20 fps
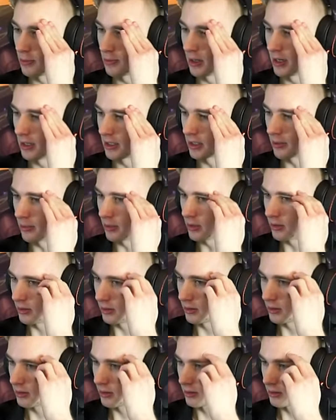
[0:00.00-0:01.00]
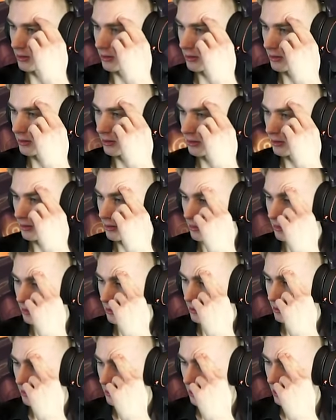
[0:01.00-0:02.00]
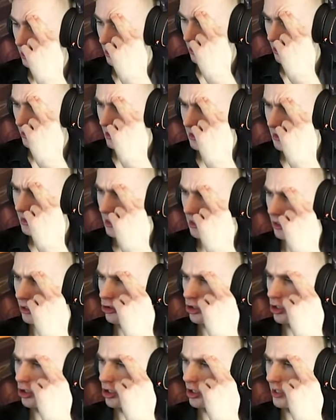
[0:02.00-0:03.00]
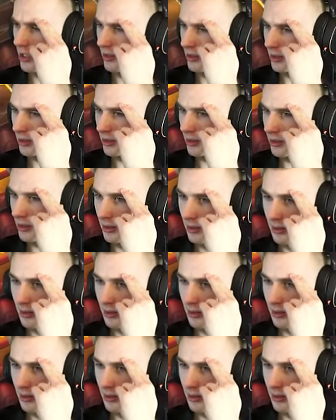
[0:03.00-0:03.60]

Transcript: possible don't know why he's hitting GG's.